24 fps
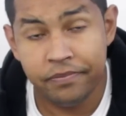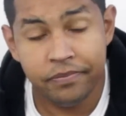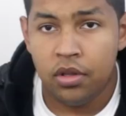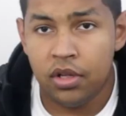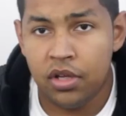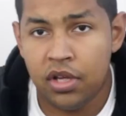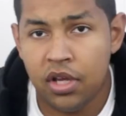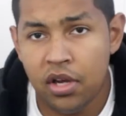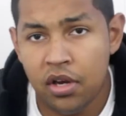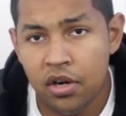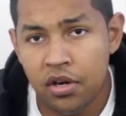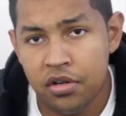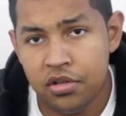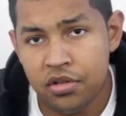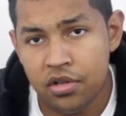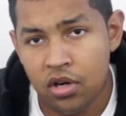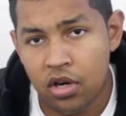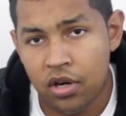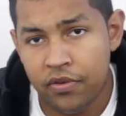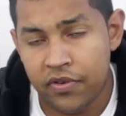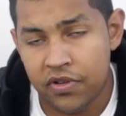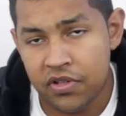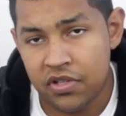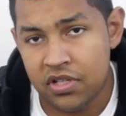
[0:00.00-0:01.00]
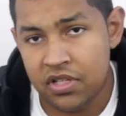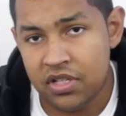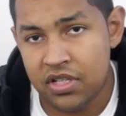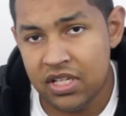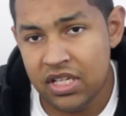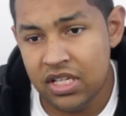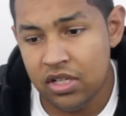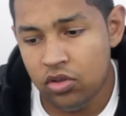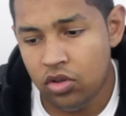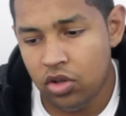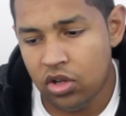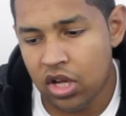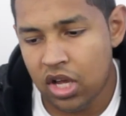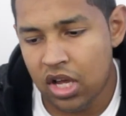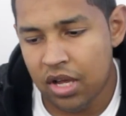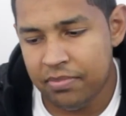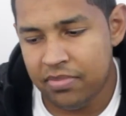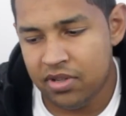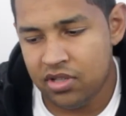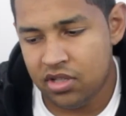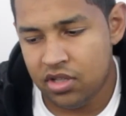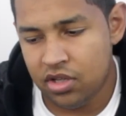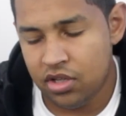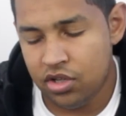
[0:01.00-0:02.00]
The gears are of a steel
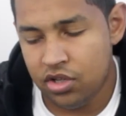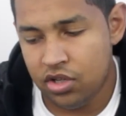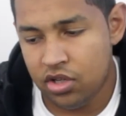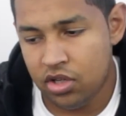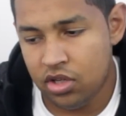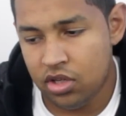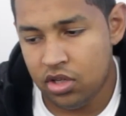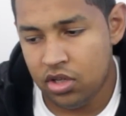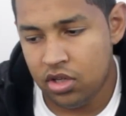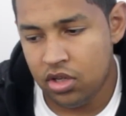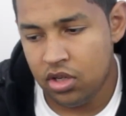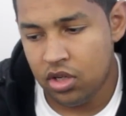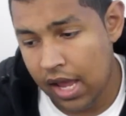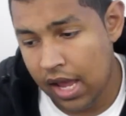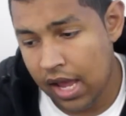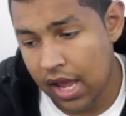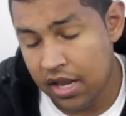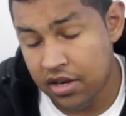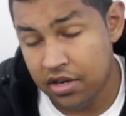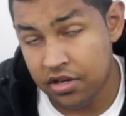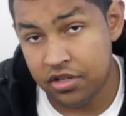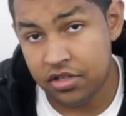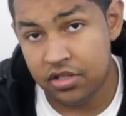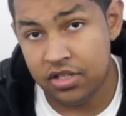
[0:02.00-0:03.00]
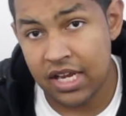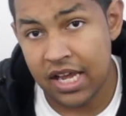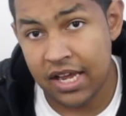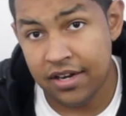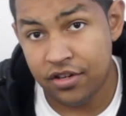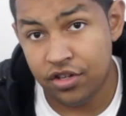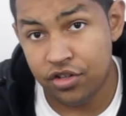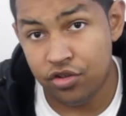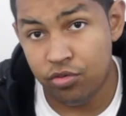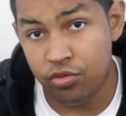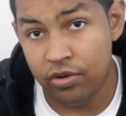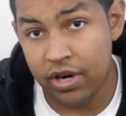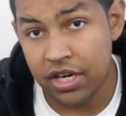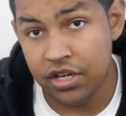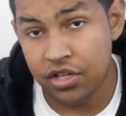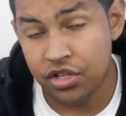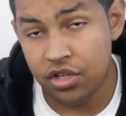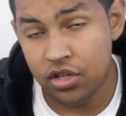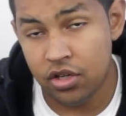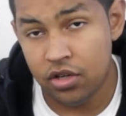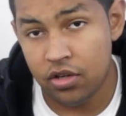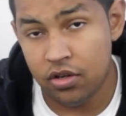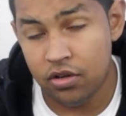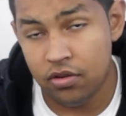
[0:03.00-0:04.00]
composition and a standard
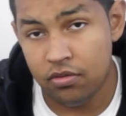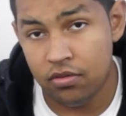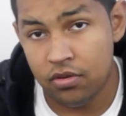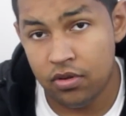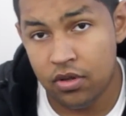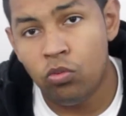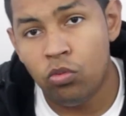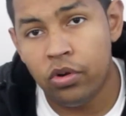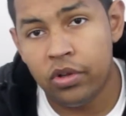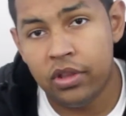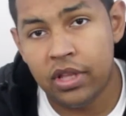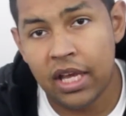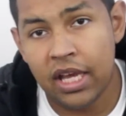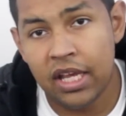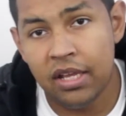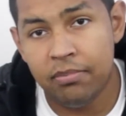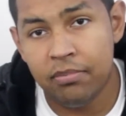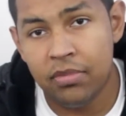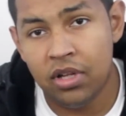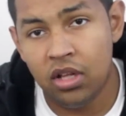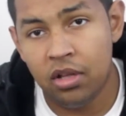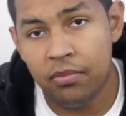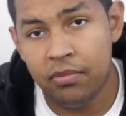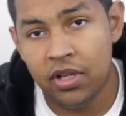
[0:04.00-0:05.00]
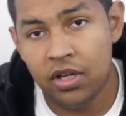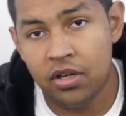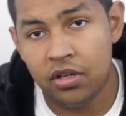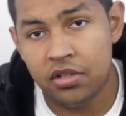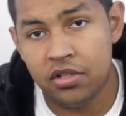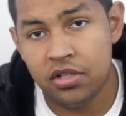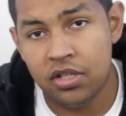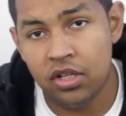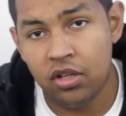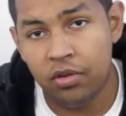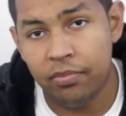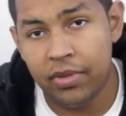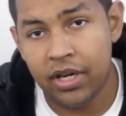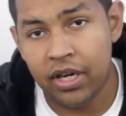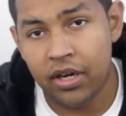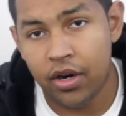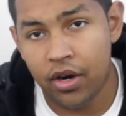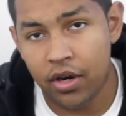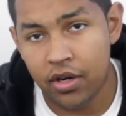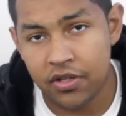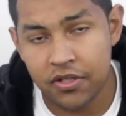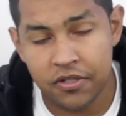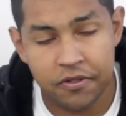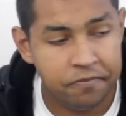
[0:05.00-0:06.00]
ratio with 8mm steel
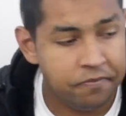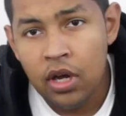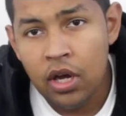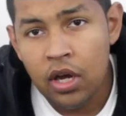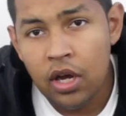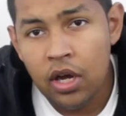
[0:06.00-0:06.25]
bearings.